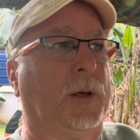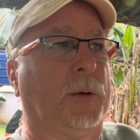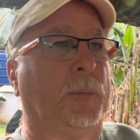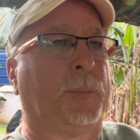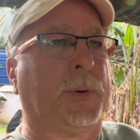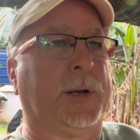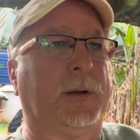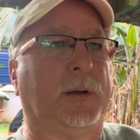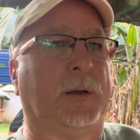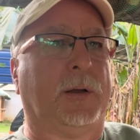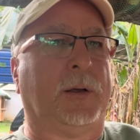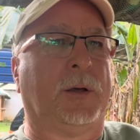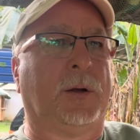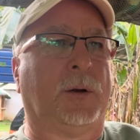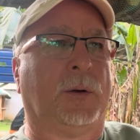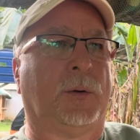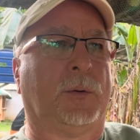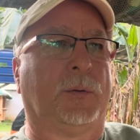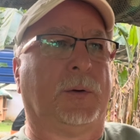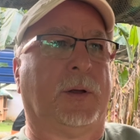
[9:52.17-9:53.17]
But, you
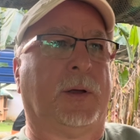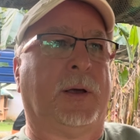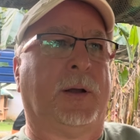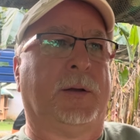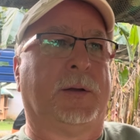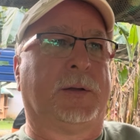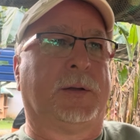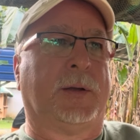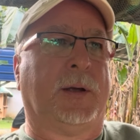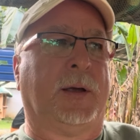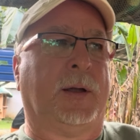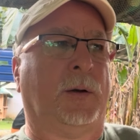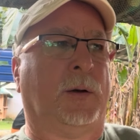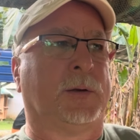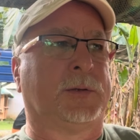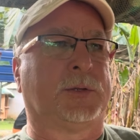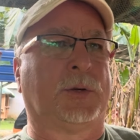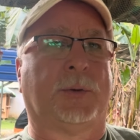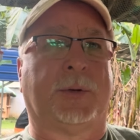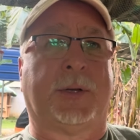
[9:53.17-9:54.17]
know, and
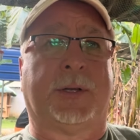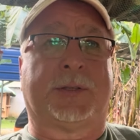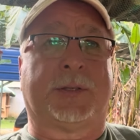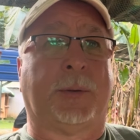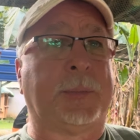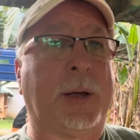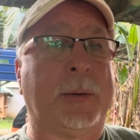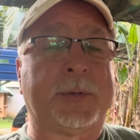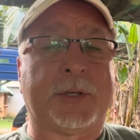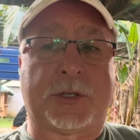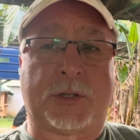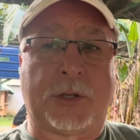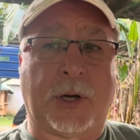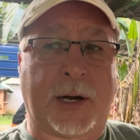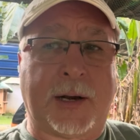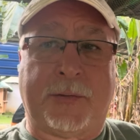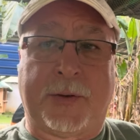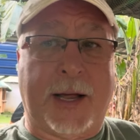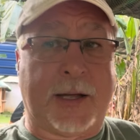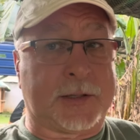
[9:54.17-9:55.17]
also sometimes it's
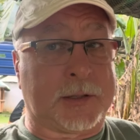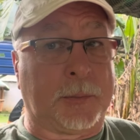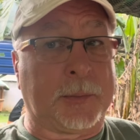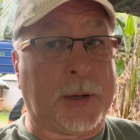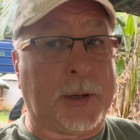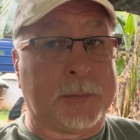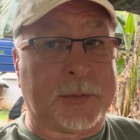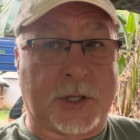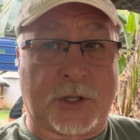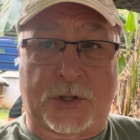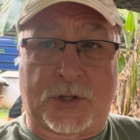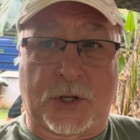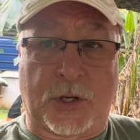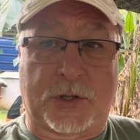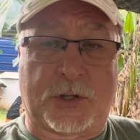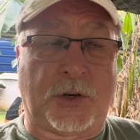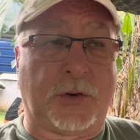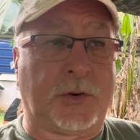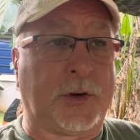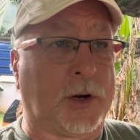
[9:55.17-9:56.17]
not even that. Sometimes it's
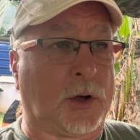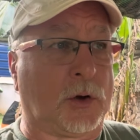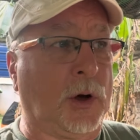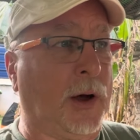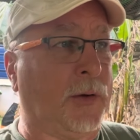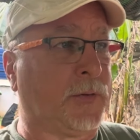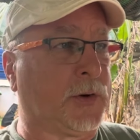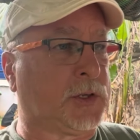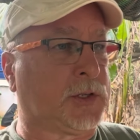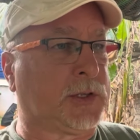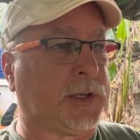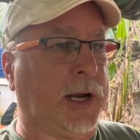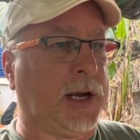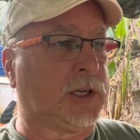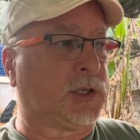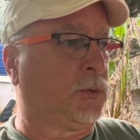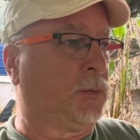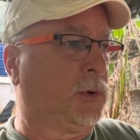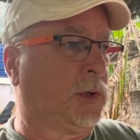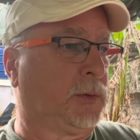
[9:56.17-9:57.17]
just you're in a
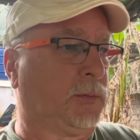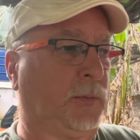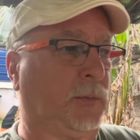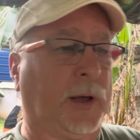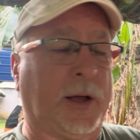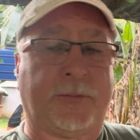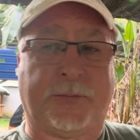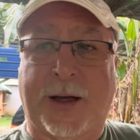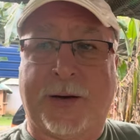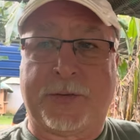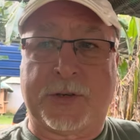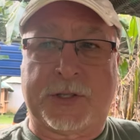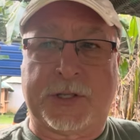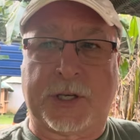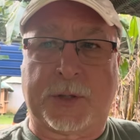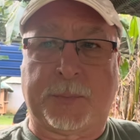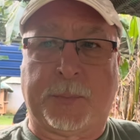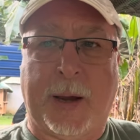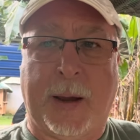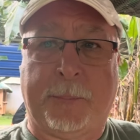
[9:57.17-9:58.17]
conversation with like five or
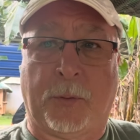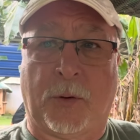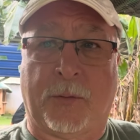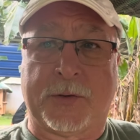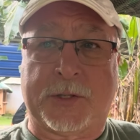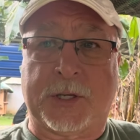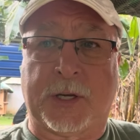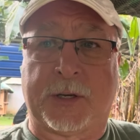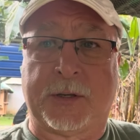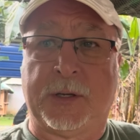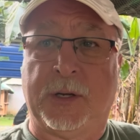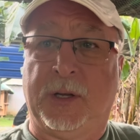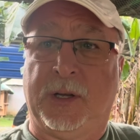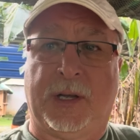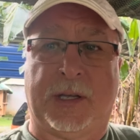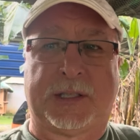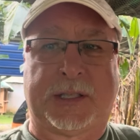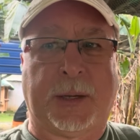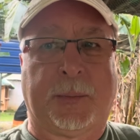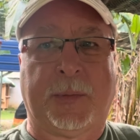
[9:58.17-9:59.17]
six people. All of a sudden,
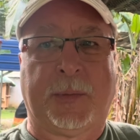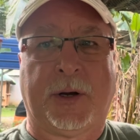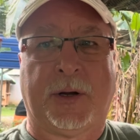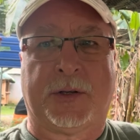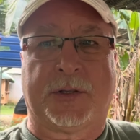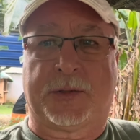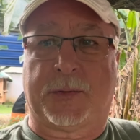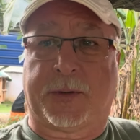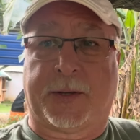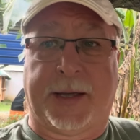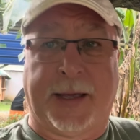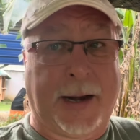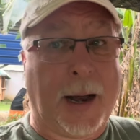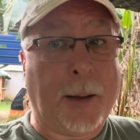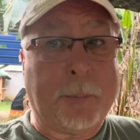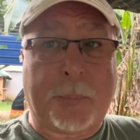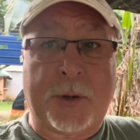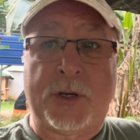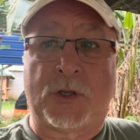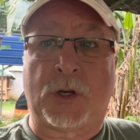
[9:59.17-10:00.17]
somebody will get
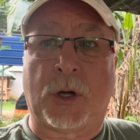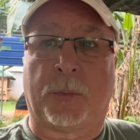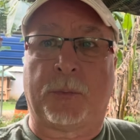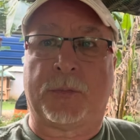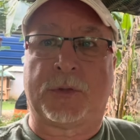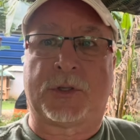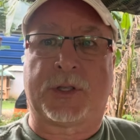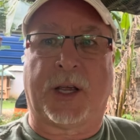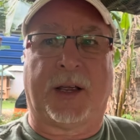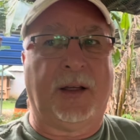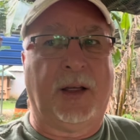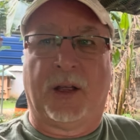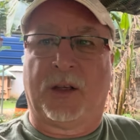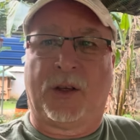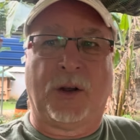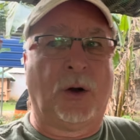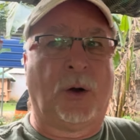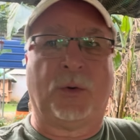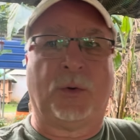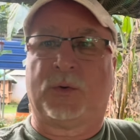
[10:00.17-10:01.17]
up and jump and say,
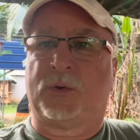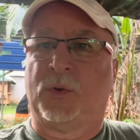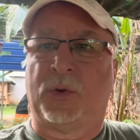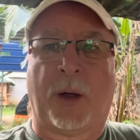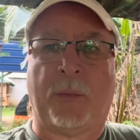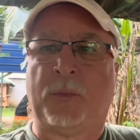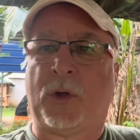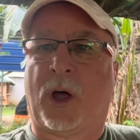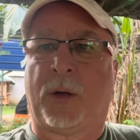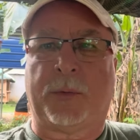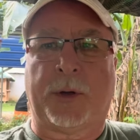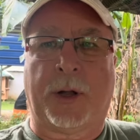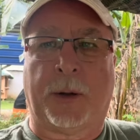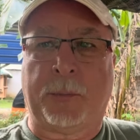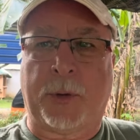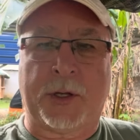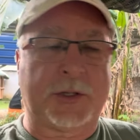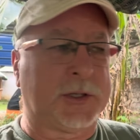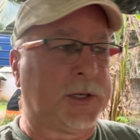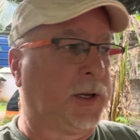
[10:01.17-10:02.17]
you know, dude, I'm
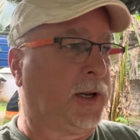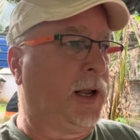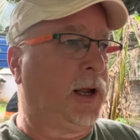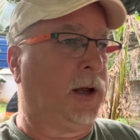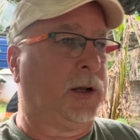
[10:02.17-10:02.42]
not sitting here